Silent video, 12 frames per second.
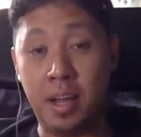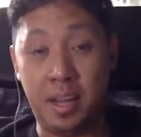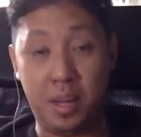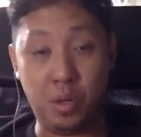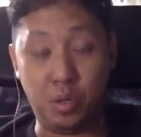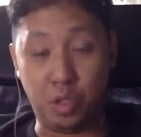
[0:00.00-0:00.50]

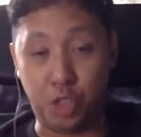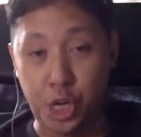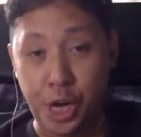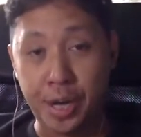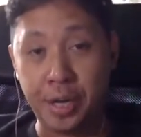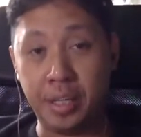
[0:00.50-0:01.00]
He goes to
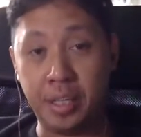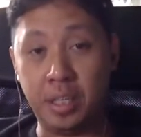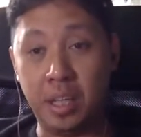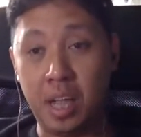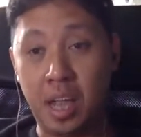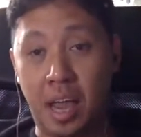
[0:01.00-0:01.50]

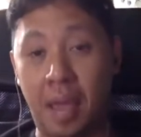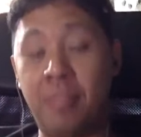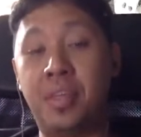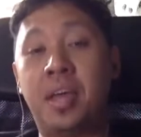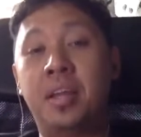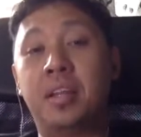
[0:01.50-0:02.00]
jail, and
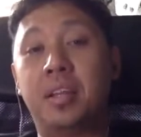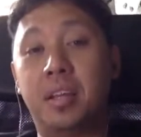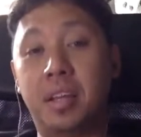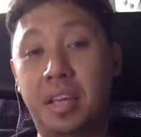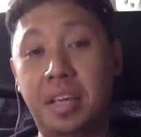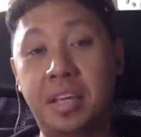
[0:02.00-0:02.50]
then
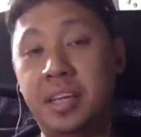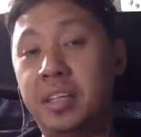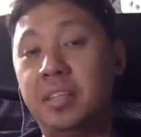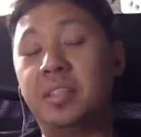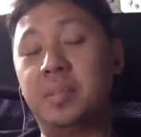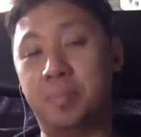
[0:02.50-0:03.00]
he
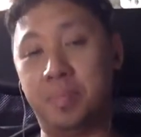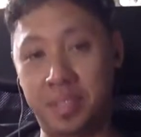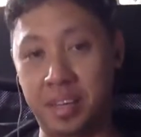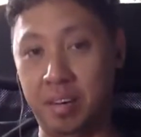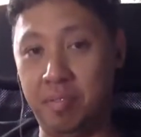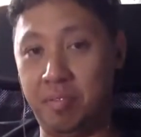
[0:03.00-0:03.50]
kills
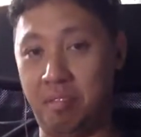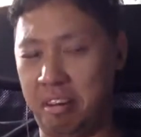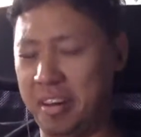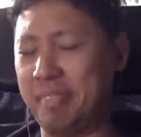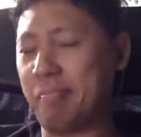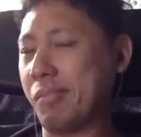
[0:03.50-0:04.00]
himself,
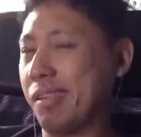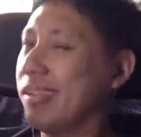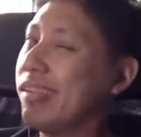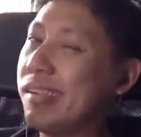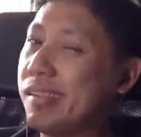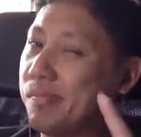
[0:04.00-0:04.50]
right?
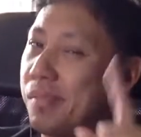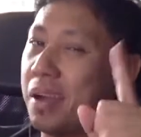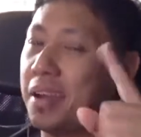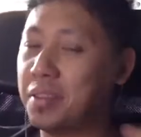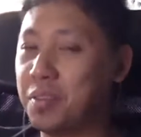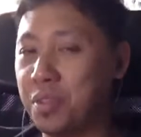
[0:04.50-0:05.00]
I
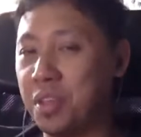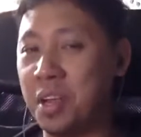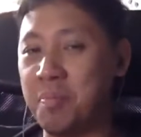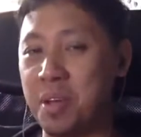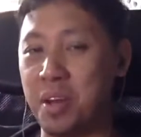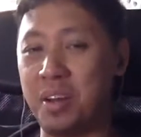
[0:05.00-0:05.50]
like to think
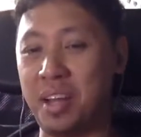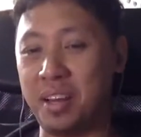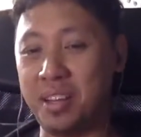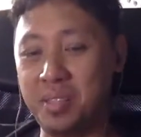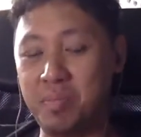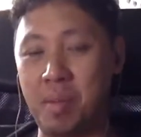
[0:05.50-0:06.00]
a bit that
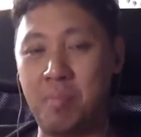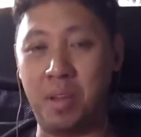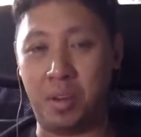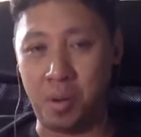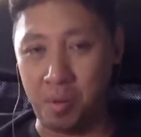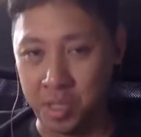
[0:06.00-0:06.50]
this might be
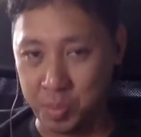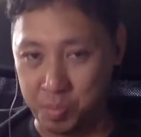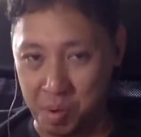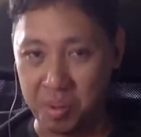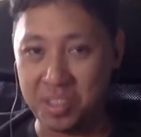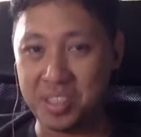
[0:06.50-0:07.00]
a
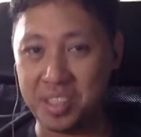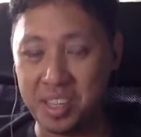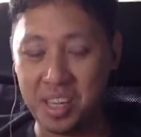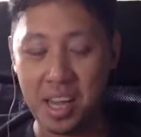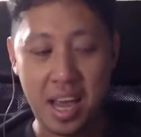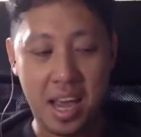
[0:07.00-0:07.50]

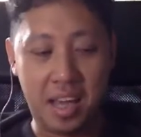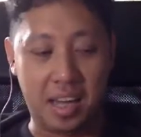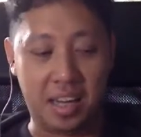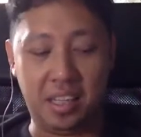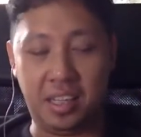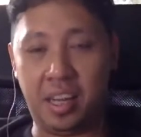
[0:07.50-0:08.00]
conspiracy,
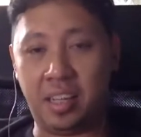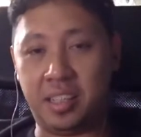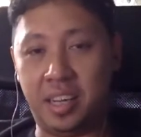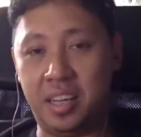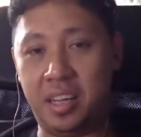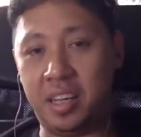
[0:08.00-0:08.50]
that he didn't
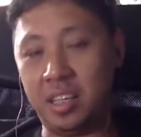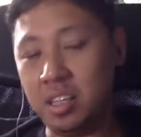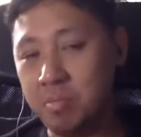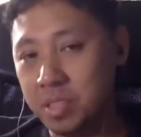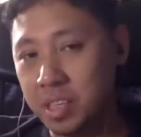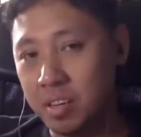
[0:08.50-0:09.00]
exactly kill
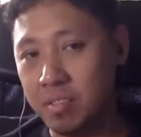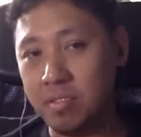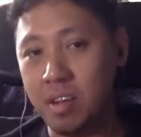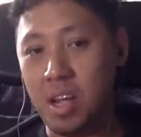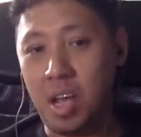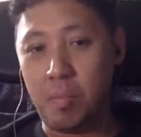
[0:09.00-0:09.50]
himself,
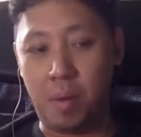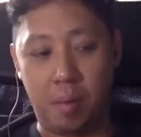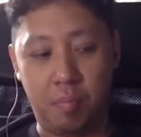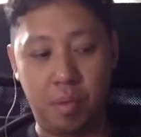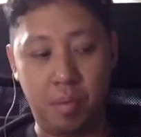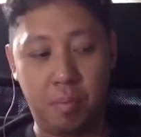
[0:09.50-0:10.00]

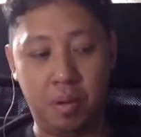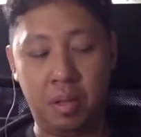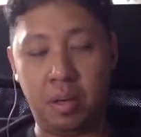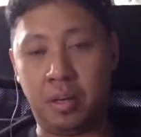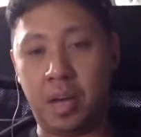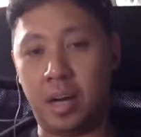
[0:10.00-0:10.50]
but people
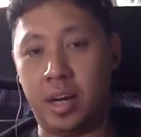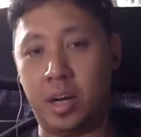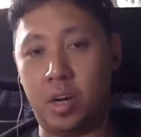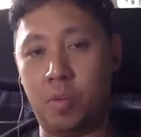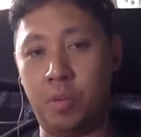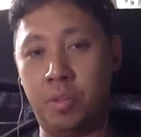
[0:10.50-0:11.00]
in the darknet
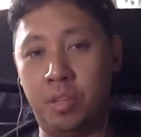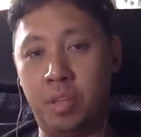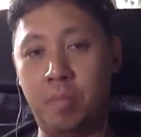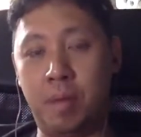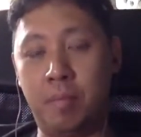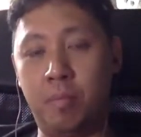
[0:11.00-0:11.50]
community
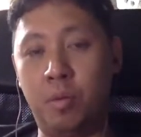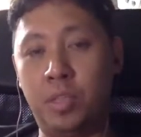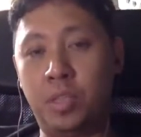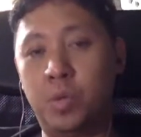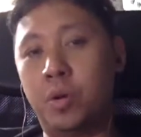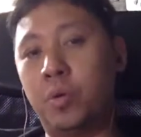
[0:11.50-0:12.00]
might
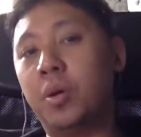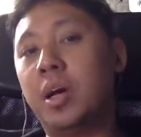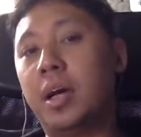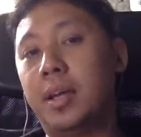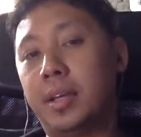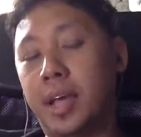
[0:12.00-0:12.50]
just want to
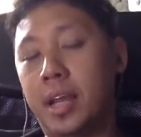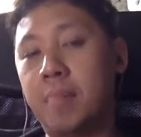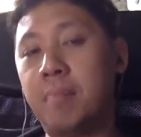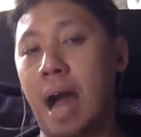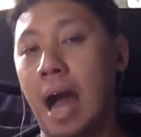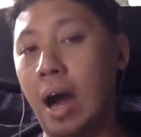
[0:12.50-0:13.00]
get
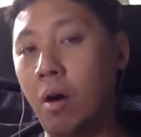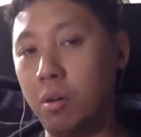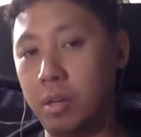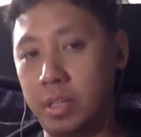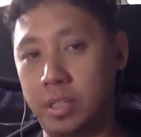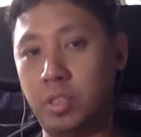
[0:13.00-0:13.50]
him
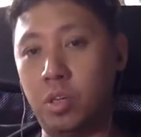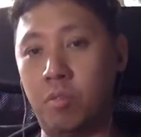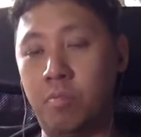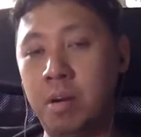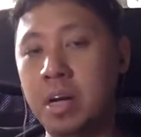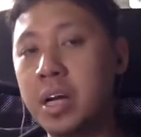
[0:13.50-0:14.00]
out, just sort
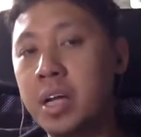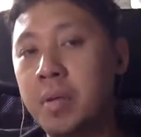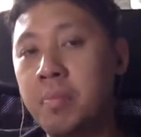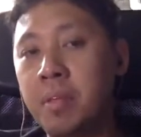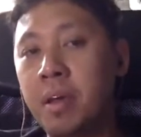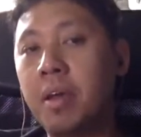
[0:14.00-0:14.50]
of murder
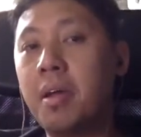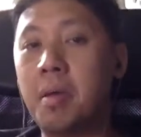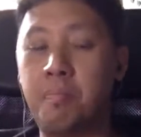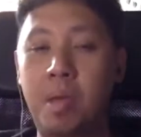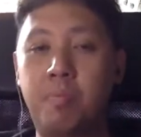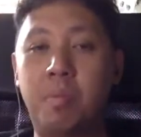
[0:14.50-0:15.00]
him there,
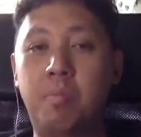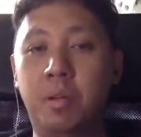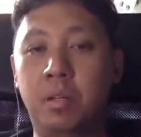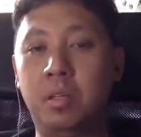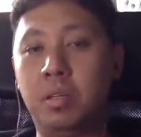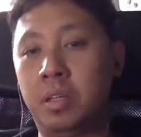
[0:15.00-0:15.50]
and pay
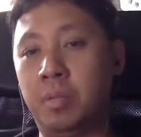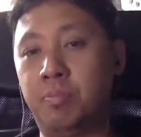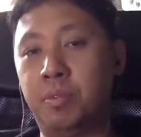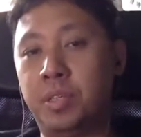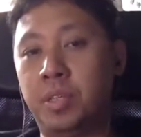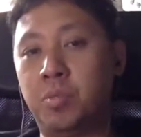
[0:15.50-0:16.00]
people in the
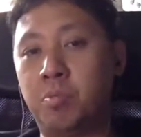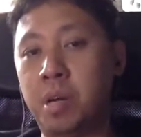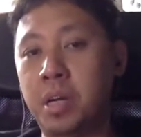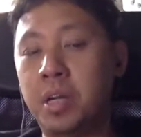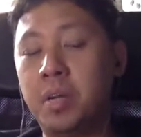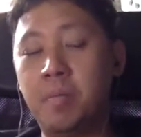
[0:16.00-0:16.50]
prison to
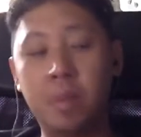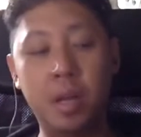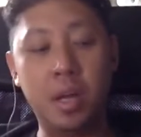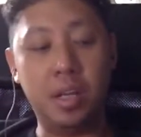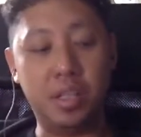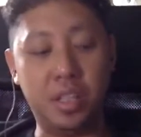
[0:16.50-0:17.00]
murder him,
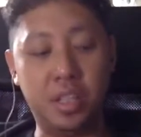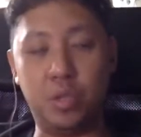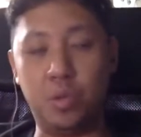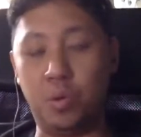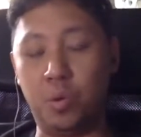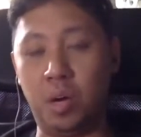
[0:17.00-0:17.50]
just
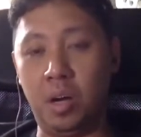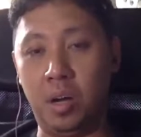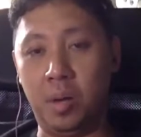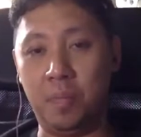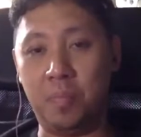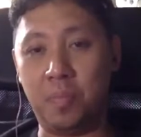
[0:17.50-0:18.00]

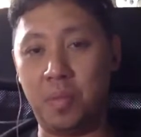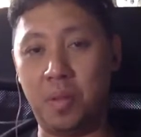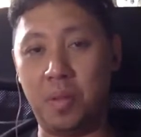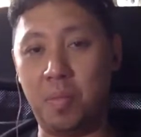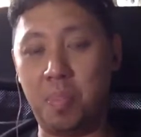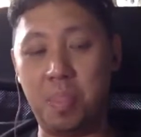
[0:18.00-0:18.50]
to
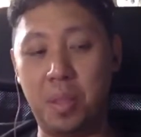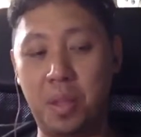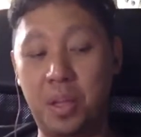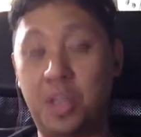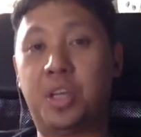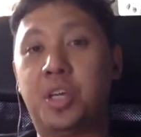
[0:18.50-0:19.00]

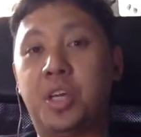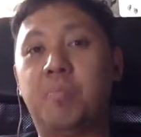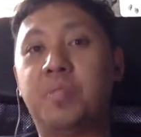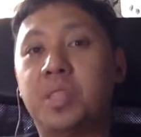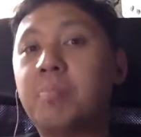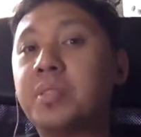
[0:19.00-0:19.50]

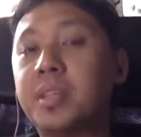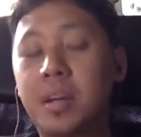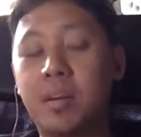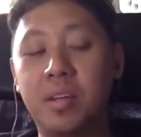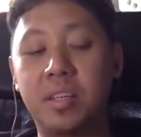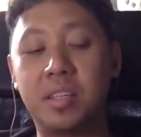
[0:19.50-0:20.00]
keep some
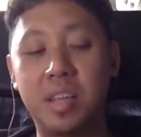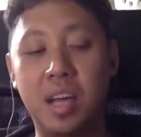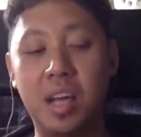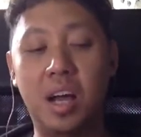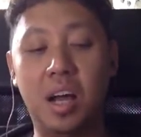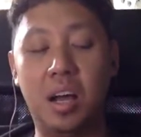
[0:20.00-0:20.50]
secrets.
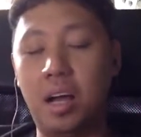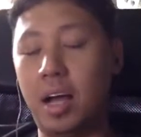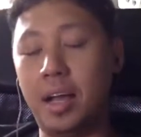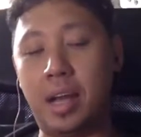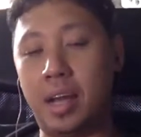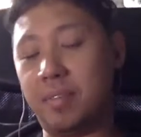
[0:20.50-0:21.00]

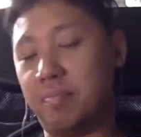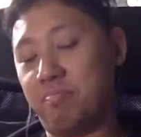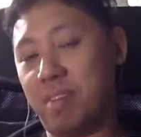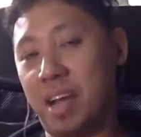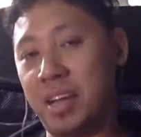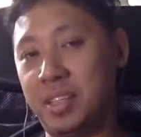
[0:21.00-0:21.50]

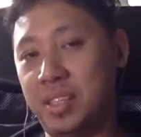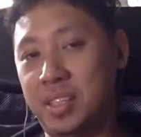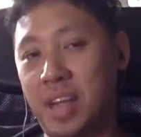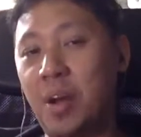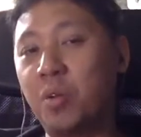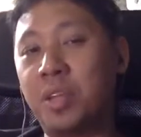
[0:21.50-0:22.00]
I
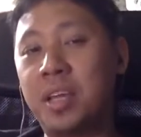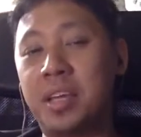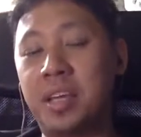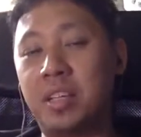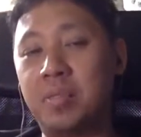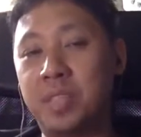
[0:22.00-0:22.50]
I don't think he
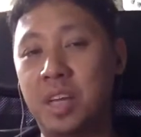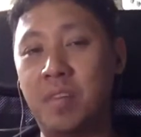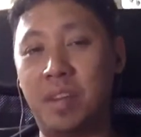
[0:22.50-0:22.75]
killed himself.